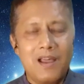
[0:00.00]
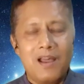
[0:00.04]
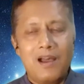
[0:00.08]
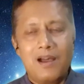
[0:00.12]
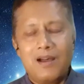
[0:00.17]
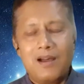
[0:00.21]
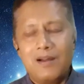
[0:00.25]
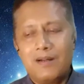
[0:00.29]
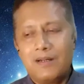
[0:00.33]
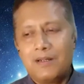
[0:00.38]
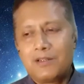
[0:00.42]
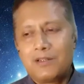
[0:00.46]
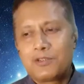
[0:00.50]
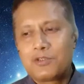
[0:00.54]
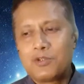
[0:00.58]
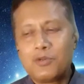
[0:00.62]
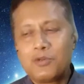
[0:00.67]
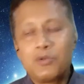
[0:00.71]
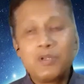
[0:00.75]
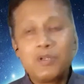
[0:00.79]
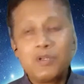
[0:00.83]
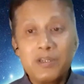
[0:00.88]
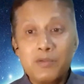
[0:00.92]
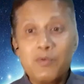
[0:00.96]

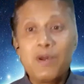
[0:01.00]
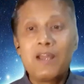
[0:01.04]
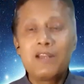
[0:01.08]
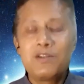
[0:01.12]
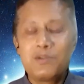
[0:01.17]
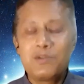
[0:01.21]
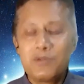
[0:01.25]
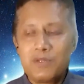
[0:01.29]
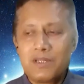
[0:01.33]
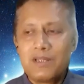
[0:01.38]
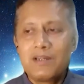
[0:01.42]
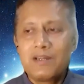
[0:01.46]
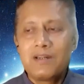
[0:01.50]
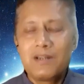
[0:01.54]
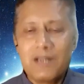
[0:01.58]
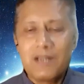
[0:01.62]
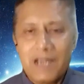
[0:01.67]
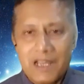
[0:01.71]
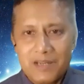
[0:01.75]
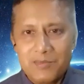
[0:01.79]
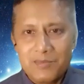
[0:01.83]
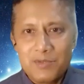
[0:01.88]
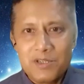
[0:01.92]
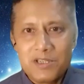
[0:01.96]
So we went to the
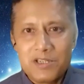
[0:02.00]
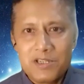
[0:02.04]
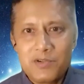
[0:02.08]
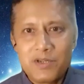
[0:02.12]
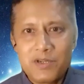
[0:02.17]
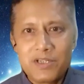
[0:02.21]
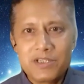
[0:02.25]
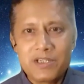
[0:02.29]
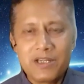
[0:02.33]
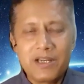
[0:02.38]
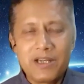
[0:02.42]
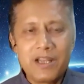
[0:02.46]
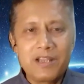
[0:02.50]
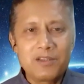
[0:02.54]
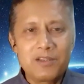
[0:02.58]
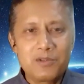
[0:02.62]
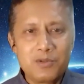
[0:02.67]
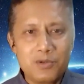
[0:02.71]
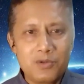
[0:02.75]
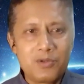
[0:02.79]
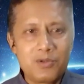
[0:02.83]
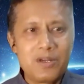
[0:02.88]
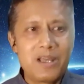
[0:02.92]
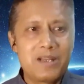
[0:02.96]
administration, and
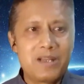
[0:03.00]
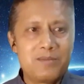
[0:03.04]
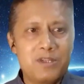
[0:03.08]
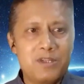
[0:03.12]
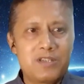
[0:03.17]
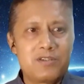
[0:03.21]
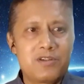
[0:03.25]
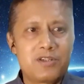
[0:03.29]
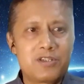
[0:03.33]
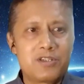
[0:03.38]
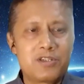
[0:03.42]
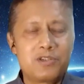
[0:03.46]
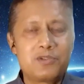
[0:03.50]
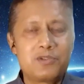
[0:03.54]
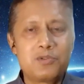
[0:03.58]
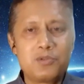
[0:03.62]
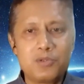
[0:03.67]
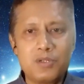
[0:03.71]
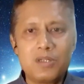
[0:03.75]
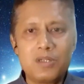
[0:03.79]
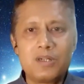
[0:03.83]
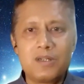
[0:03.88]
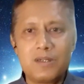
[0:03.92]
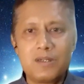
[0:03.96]
through the administration, to
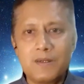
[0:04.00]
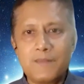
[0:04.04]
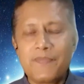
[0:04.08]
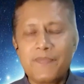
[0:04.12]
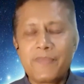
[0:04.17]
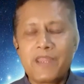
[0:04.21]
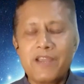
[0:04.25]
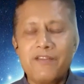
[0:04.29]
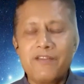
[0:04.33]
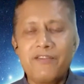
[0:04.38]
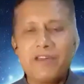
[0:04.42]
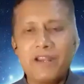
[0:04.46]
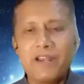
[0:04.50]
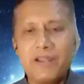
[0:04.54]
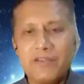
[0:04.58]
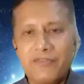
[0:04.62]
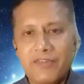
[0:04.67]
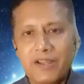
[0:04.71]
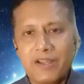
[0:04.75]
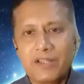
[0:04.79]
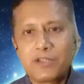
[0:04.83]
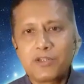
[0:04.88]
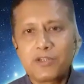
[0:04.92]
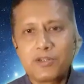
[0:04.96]
the
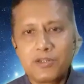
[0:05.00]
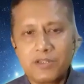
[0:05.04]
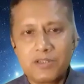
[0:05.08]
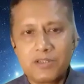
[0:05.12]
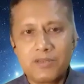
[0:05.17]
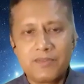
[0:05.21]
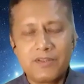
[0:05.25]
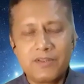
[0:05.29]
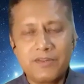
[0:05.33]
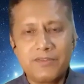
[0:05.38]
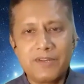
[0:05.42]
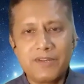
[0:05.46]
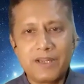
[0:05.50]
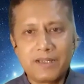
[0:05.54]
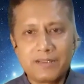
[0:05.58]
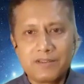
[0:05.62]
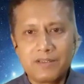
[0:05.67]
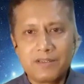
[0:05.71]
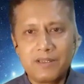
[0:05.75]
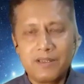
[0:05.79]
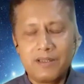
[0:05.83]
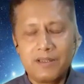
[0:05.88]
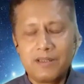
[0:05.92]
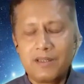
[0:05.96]
manufacturers of the
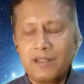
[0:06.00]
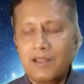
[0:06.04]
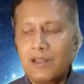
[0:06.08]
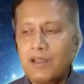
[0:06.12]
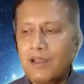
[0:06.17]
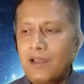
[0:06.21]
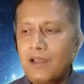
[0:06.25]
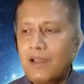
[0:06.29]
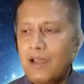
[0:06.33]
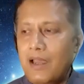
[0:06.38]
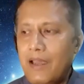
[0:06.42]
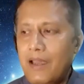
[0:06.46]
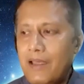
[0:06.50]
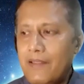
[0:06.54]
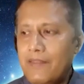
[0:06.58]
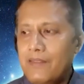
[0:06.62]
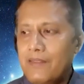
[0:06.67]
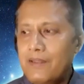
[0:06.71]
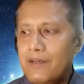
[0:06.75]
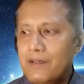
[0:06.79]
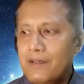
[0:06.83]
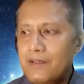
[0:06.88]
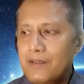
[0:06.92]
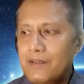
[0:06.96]
vaccine. And
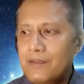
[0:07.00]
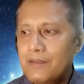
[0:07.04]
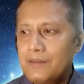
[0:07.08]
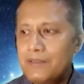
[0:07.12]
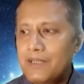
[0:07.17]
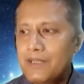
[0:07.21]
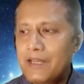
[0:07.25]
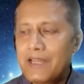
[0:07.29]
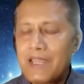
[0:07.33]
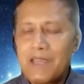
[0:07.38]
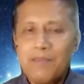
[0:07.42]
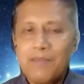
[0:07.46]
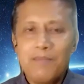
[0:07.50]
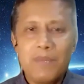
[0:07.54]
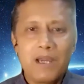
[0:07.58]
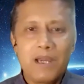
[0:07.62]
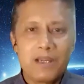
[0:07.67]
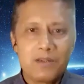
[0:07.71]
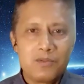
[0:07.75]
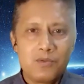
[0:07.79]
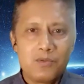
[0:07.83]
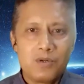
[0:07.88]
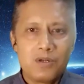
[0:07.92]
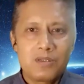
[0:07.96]
they came
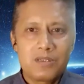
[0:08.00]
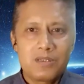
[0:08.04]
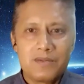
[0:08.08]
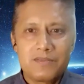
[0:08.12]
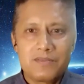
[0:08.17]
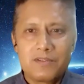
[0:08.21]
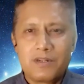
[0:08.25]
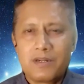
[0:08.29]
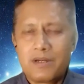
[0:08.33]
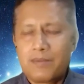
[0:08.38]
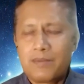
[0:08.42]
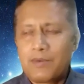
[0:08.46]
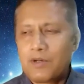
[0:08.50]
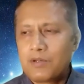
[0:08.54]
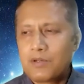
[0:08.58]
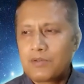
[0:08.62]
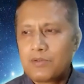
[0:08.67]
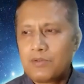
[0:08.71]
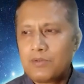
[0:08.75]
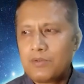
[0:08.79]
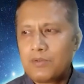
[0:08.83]
back to us after about